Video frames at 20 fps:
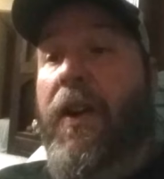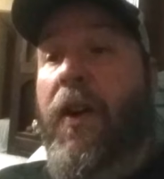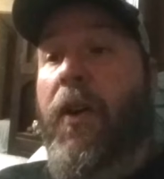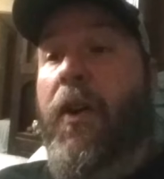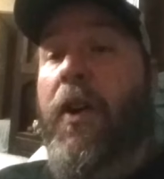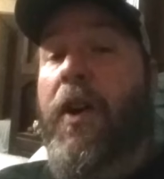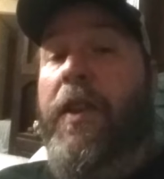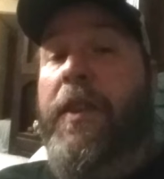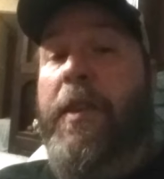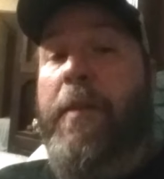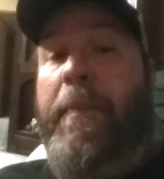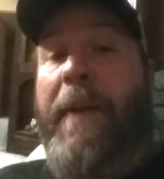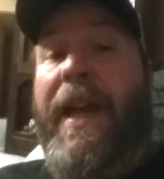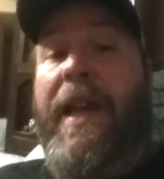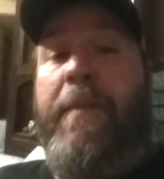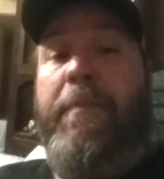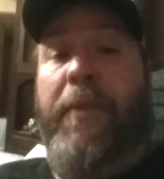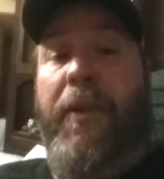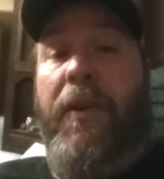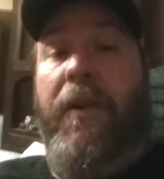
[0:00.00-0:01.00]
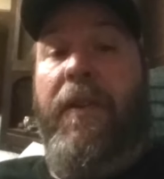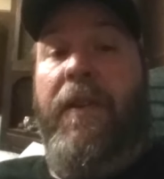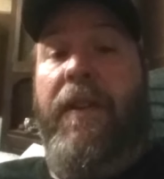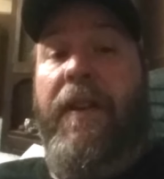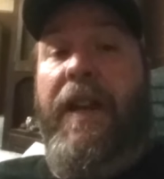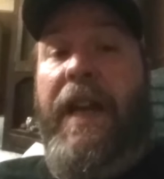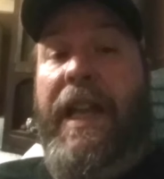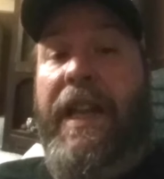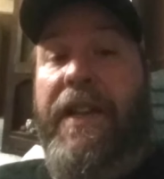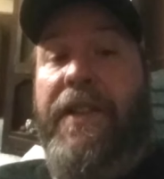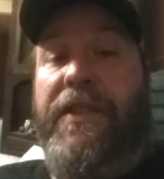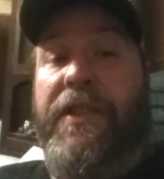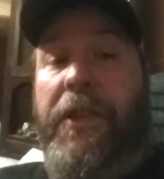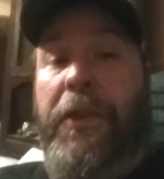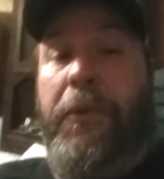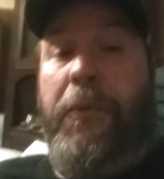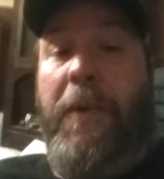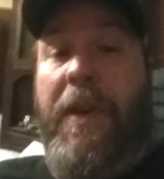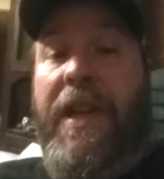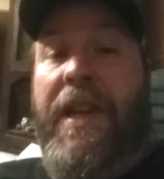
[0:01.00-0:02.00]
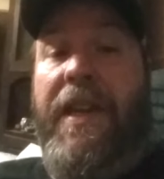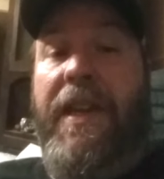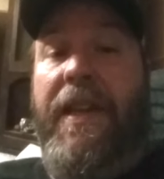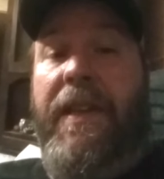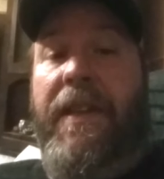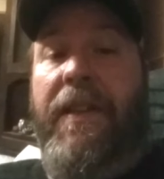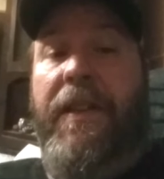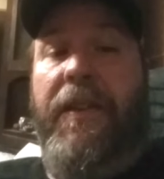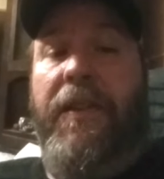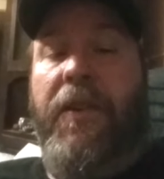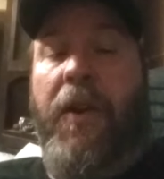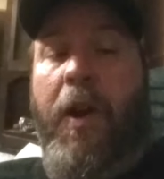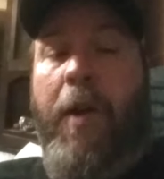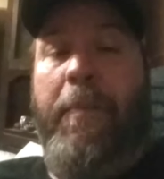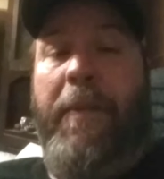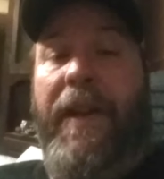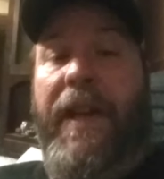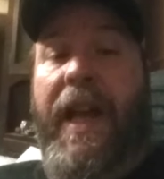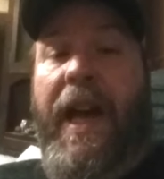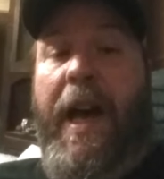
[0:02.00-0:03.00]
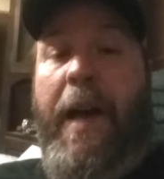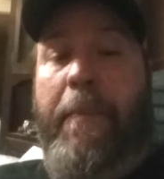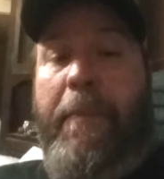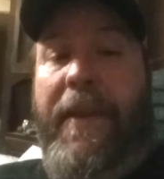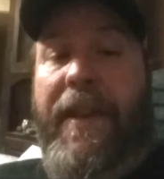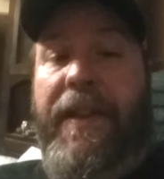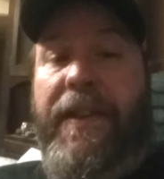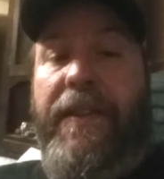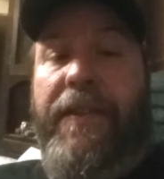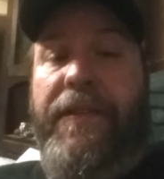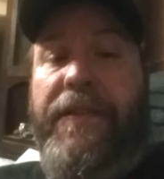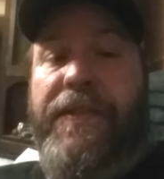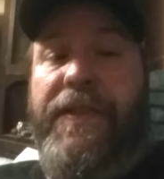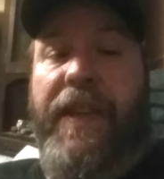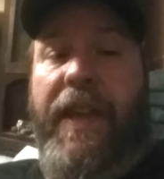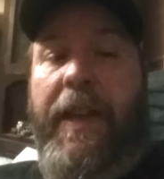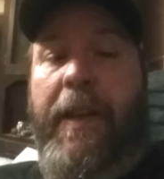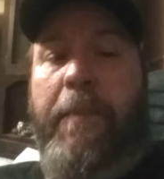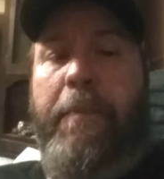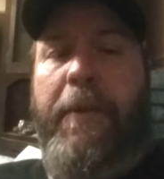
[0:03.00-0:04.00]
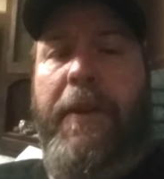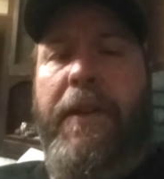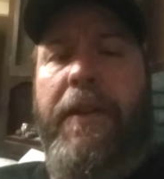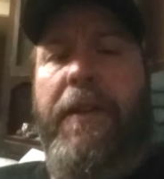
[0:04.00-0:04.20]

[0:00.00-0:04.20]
on the paper, and it's a 3-carbon copy setup.